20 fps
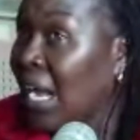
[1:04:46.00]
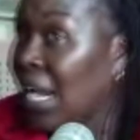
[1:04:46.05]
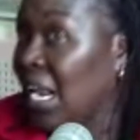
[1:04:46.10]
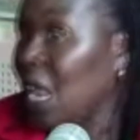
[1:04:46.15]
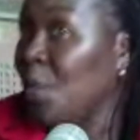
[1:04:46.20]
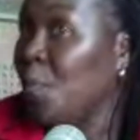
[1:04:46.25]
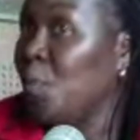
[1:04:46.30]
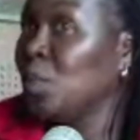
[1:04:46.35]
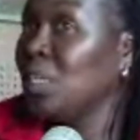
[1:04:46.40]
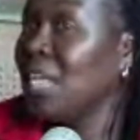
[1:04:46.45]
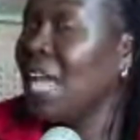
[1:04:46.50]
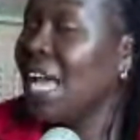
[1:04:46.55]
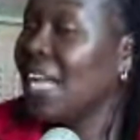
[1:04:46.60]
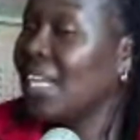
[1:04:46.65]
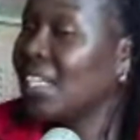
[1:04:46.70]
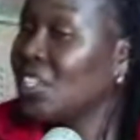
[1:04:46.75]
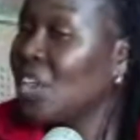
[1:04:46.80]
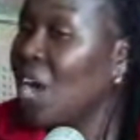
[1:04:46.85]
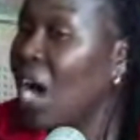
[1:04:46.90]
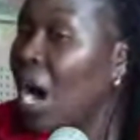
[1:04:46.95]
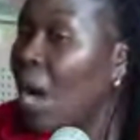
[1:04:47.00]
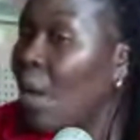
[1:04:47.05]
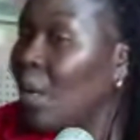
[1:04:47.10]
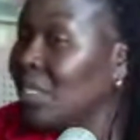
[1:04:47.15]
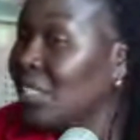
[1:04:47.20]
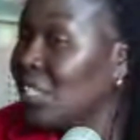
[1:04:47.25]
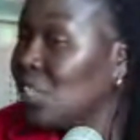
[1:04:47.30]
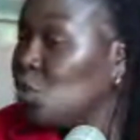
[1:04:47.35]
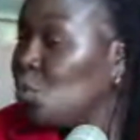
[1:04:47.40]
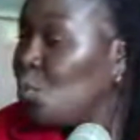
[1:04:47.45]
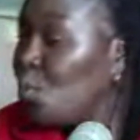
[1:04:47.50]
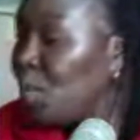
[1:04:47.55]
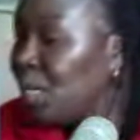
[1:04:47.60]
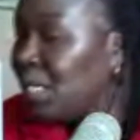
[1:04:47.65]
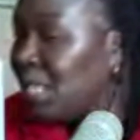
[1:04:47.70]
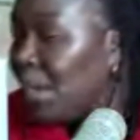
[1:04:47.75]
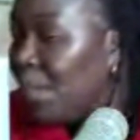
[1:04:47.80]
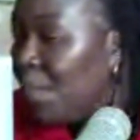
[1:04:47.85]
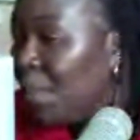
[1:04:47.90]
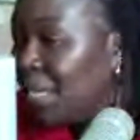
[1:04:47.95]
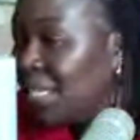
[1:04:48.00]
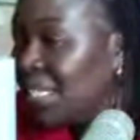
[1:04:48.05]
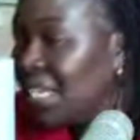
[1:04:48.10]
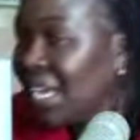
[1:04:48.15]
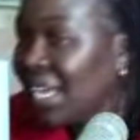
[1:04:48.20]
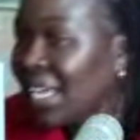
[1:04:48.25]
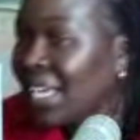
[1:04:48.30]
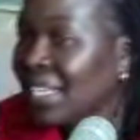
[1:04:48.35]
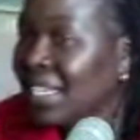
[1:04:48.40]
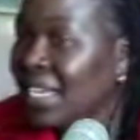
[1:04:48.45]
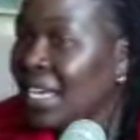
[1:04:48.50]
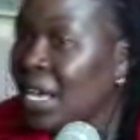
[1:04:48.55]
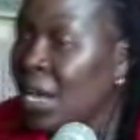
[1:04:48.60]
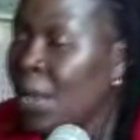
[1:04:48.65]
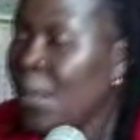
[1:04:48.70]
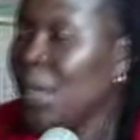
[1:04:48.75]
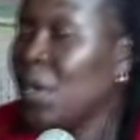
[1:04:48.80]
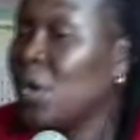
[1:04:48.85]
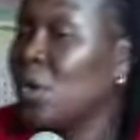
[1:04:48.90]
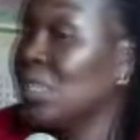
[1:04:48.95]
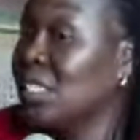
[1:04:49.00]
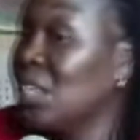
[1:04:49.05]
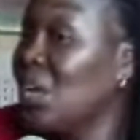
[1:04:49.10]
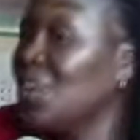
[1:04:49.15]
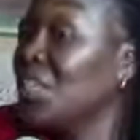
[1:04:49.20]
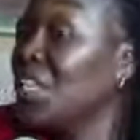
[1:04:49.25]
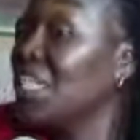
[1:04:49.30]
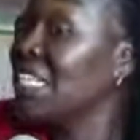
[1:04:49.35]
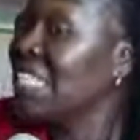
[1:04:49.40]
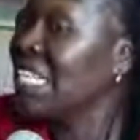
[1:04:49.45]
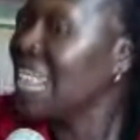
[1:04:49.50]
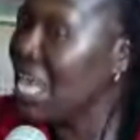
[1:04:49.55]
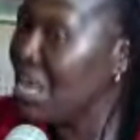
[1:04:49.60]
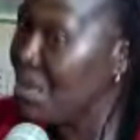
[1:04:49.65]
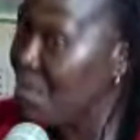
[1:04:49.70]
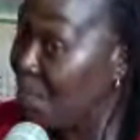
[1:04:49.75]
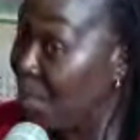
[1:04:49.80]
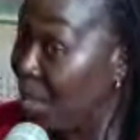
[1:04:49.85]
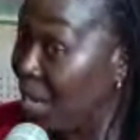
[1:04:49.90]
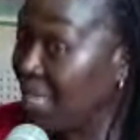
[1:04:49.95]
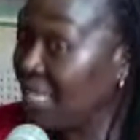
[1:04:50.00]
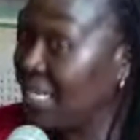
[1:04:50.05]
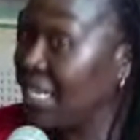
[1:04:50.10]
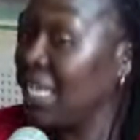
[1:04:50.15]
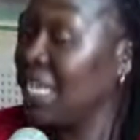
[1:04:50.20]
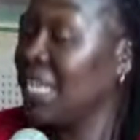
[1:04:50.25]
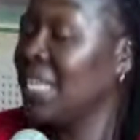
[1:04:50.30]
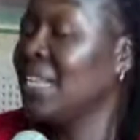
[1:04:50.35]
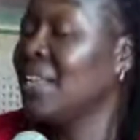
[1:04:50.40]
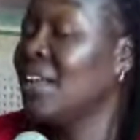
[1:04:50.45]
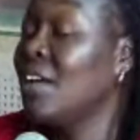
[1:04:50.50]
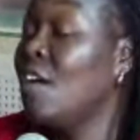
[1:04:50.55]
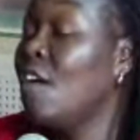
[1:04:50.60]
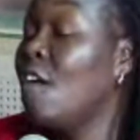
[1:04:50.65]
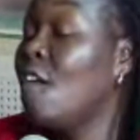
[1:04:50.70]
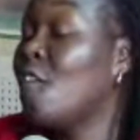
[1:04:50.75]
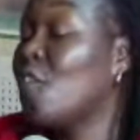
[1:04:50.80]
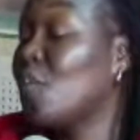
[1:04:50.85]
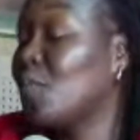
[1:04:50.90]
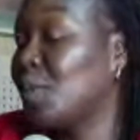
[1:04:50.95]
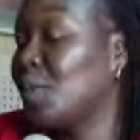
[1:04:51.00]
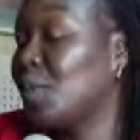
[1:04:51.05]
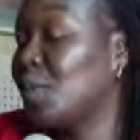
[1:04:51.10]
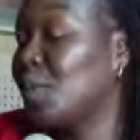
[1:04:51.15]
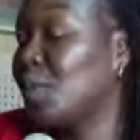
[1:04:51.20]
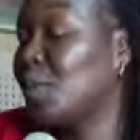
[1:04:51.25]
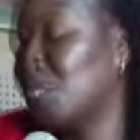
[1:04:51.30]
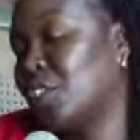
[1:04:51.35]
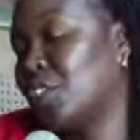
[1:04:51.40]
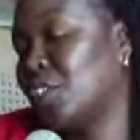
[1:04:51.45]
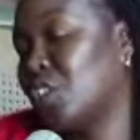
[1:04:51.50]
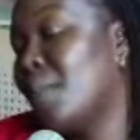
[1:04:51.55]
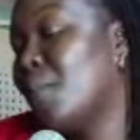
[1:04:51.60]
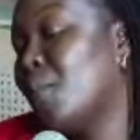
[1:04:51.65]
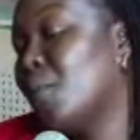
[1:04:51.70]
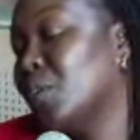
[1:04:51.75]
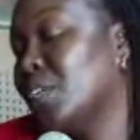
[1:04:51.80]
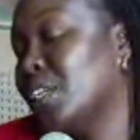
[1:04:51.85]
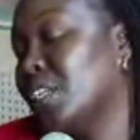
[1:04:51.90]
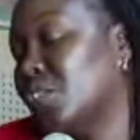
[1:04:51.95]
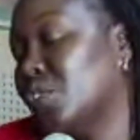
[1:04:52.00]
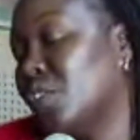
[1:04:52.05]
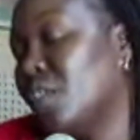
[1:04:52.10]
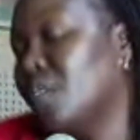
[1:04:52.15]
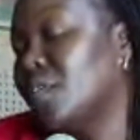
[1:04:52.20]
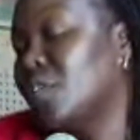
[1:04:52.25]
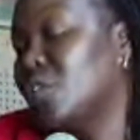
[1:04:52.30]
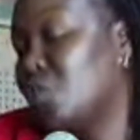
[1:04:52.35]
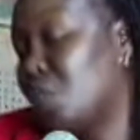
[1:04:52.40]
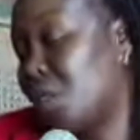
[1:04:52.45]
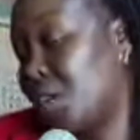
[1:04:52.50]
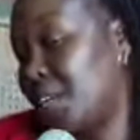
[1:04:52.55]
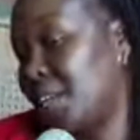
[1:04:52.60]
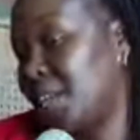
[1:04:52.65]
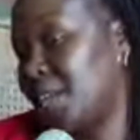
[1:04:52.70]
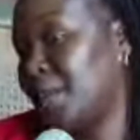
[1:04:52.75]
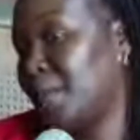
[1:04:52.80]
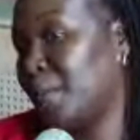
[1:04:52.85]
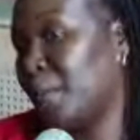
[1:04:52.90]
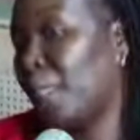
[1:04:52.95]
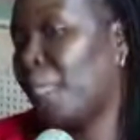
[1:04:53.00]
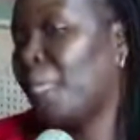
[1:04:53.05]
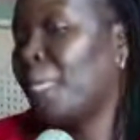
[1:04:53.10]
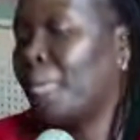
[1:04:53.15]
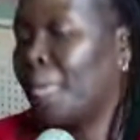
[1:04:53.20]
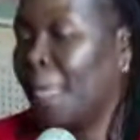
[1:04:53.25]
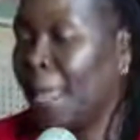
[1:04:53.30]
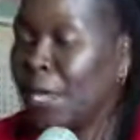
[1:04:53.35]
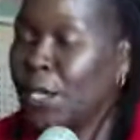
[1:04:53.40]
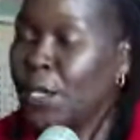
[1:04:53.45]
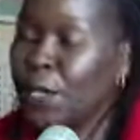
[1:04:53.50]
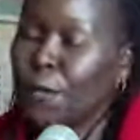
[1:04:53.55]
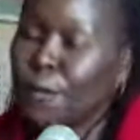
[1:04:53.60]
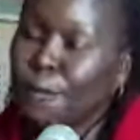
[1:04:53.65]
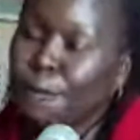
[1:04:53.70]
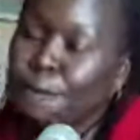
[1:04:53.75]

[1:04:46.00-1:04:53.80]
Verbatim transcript: Can I put extra hours just to meet up my target? Because now there's impact in from that particular models of training. Thank you.